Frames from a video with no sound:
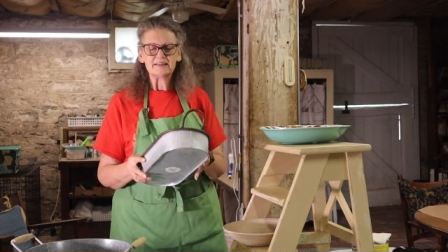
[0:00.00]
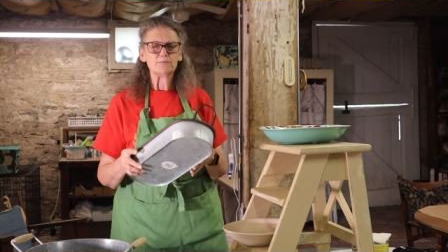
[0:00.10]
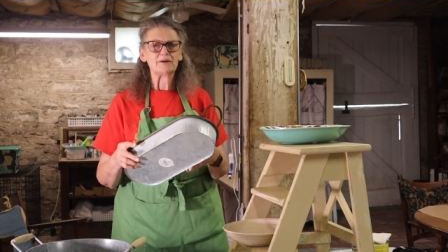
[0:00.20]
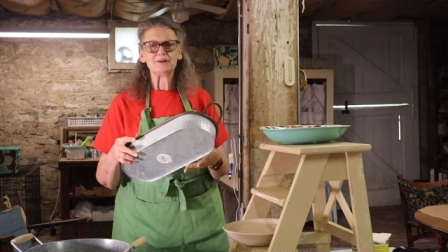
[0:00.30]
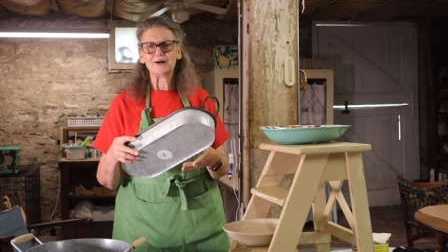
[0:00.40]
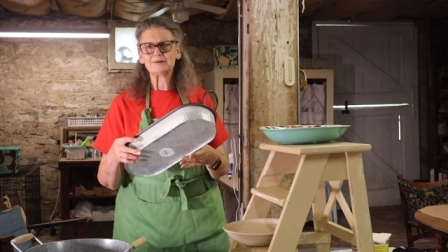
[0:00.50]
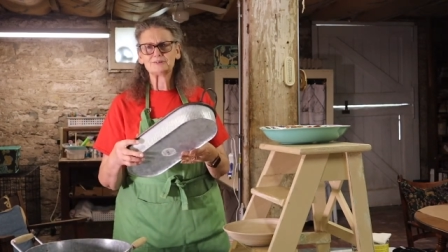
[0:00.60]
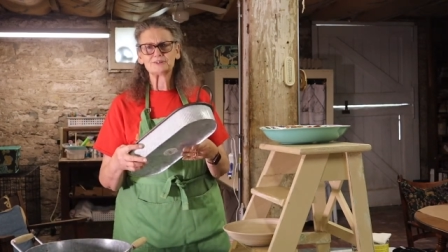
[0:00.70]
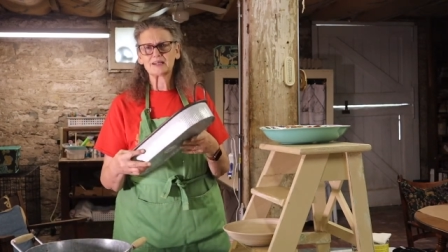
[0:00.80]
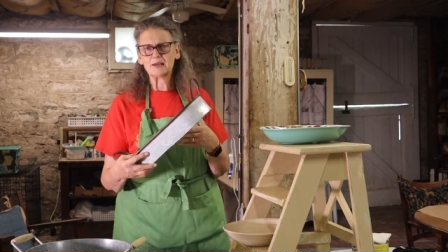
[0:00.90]
And my daughter
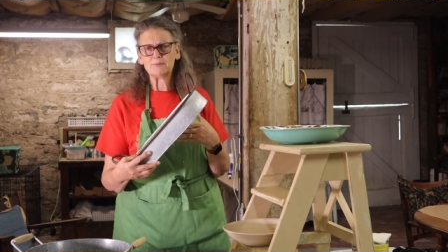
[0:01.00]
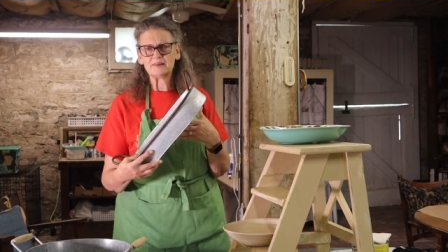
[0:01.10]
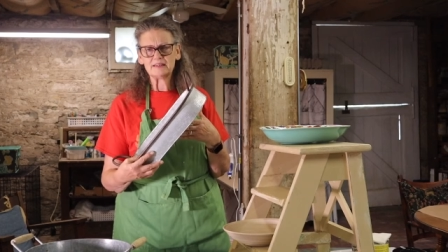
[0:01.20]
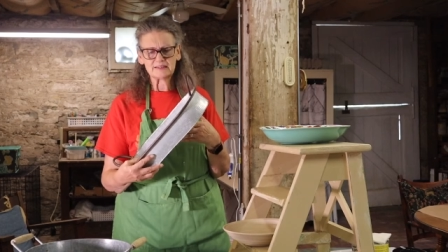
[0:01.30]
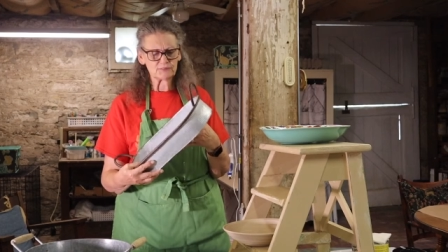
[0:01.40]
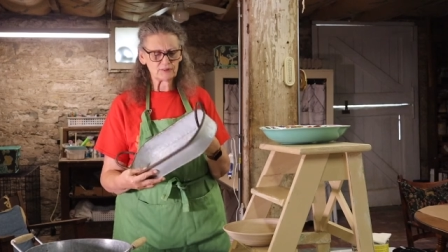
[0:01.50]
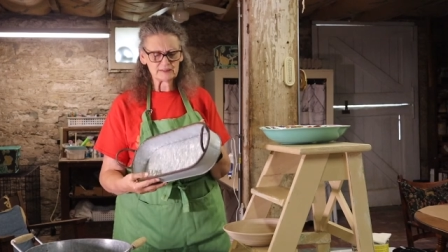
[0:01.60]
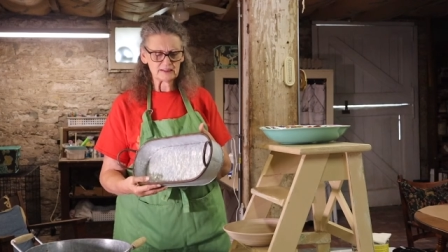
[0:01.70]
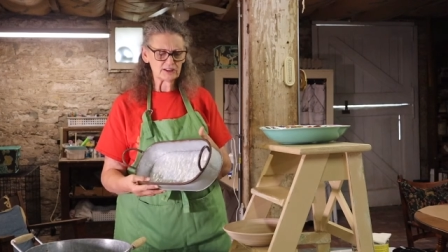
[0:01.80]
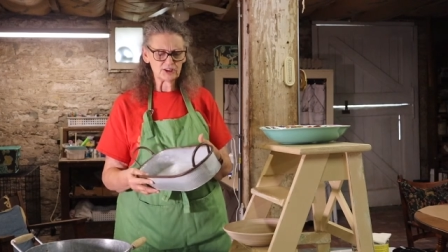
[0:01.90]
just gave me this one
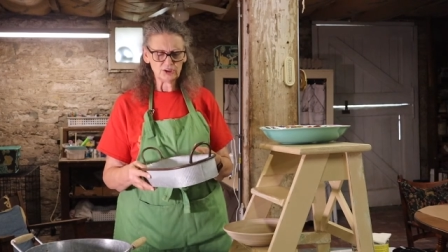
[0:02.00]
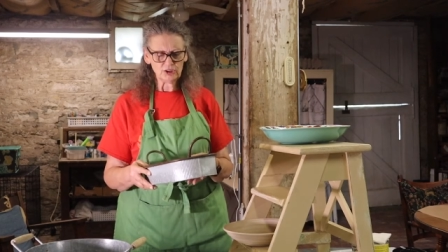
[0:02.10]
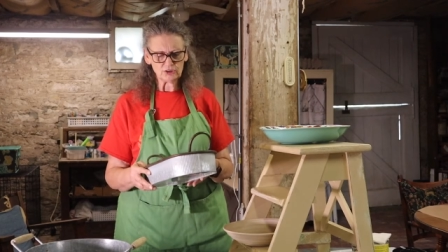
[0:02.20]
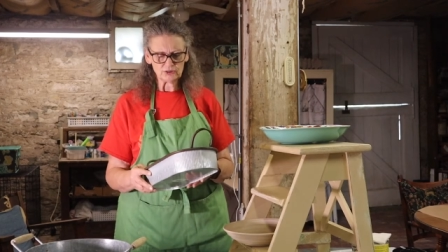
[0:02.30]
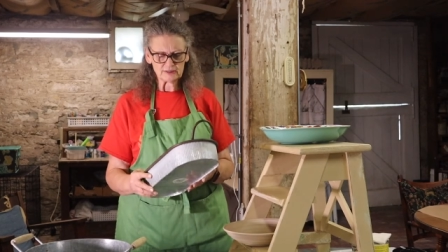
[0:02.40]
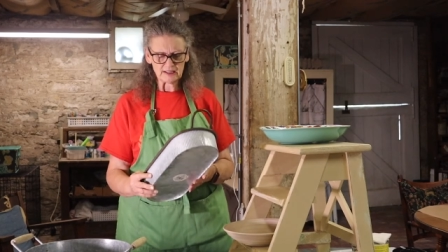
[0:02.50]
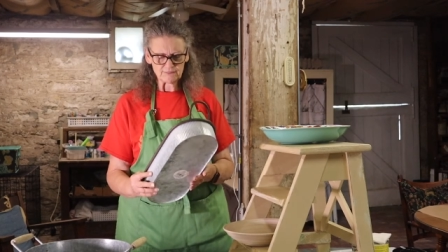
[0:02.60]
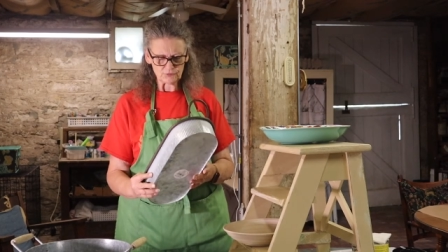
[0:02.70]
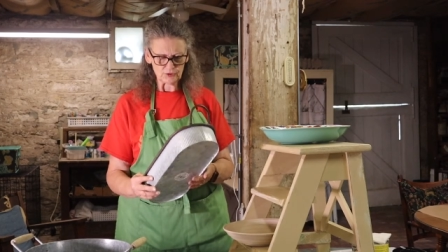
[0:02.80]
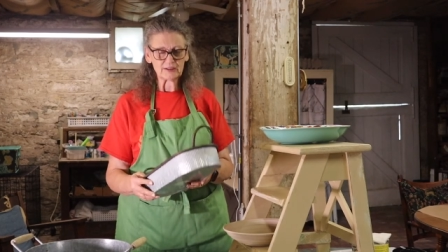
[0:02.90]
and said, can you use
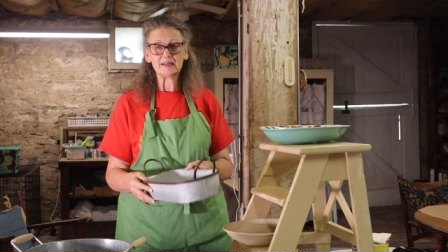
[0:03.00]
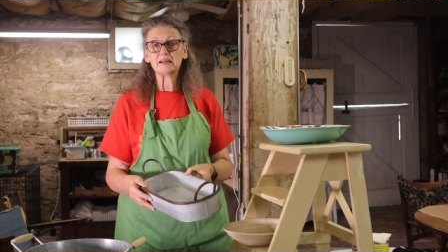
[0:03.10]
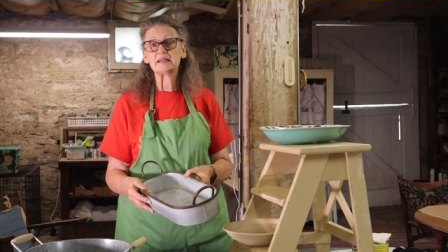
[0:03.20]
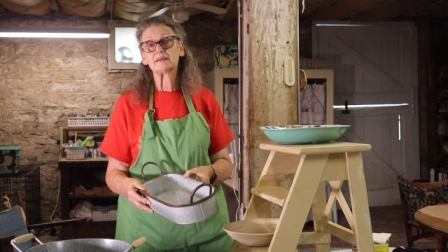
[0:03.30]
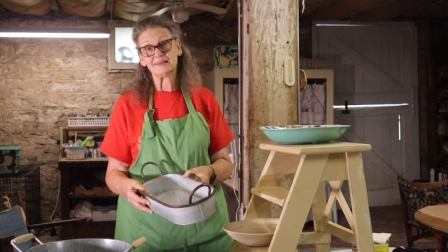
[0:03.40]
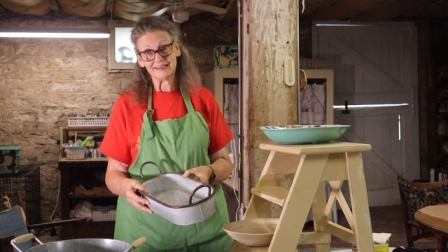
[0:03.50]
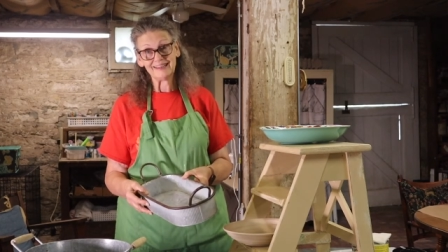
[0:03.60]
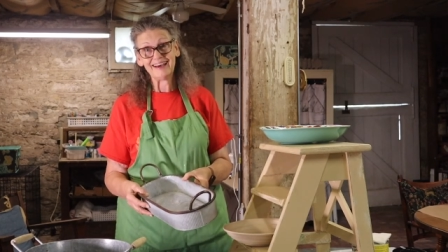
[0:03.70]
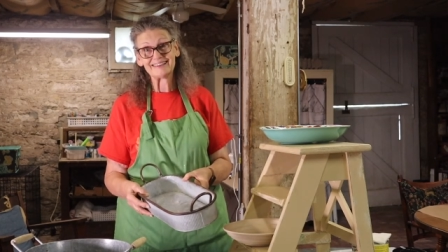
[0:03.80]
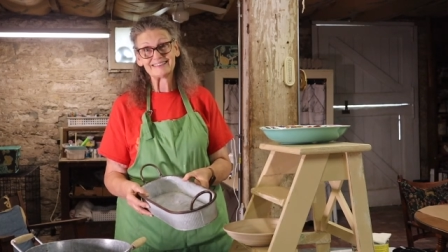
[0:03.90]
that for anything? I'm like,
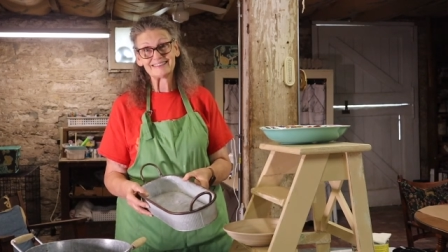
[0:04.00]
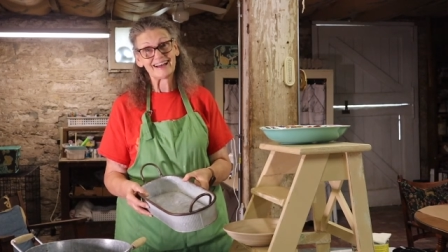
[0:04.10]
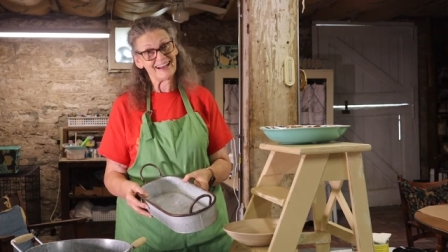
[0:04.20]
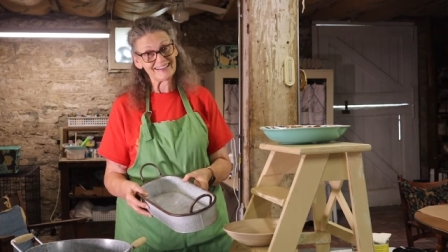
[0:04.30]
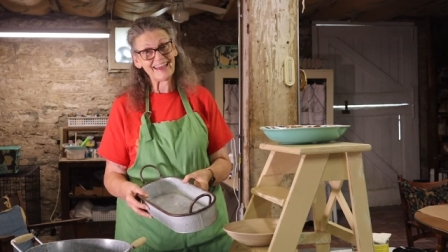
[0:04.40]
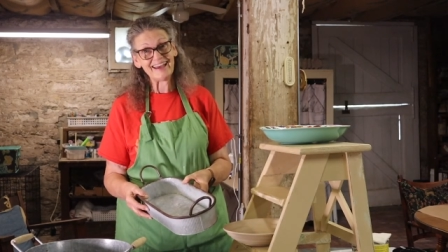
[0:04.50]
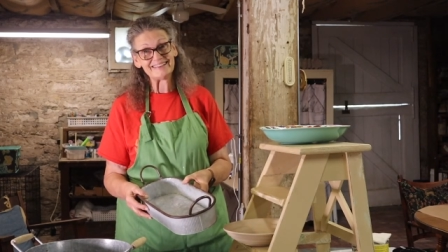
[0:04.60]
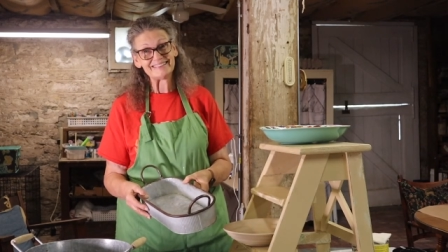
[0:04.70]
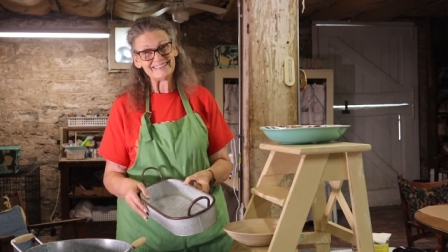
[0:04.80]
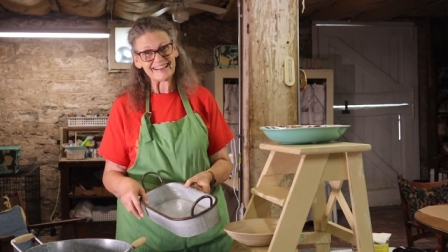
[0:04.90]
yes, I
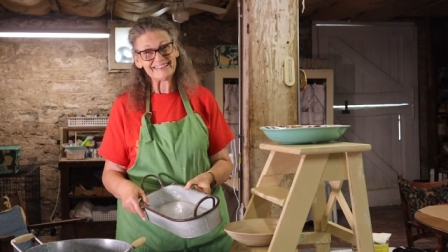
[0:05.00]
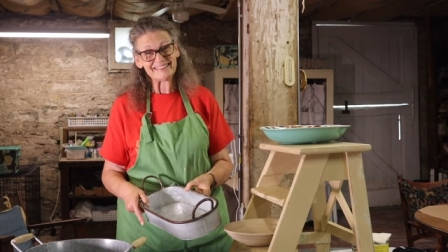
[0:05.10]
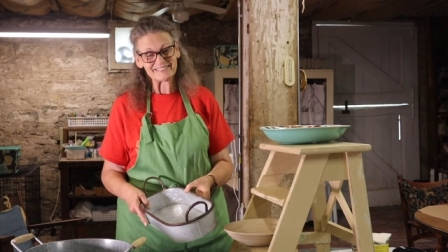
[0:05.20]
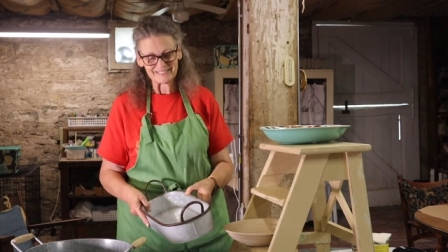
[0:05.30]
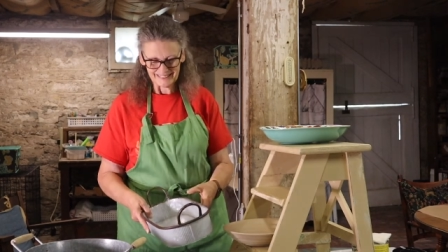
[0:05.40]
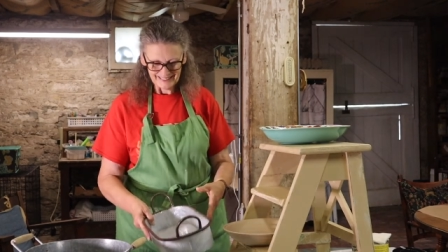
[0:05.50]
can. Thank you.